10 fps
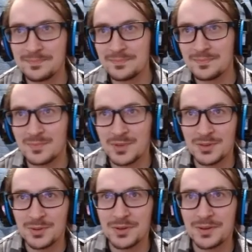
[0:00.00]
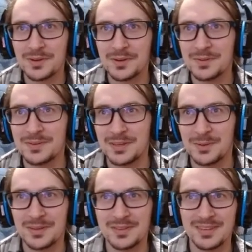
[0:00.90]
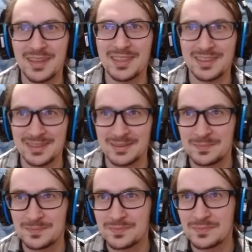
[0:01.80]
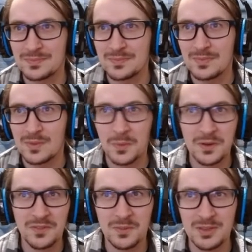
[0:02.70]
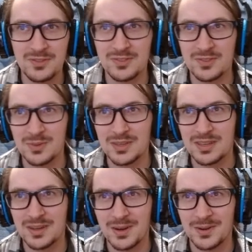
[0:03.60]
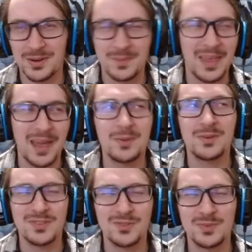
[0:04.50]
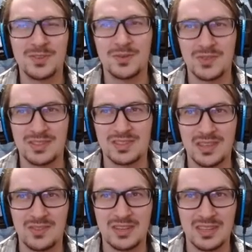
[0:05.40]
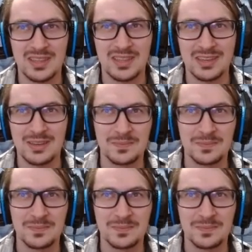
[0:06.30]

But you heard her. Day one is nothing. What if the missions only get harder? I would assume so if it's a 7-day thing.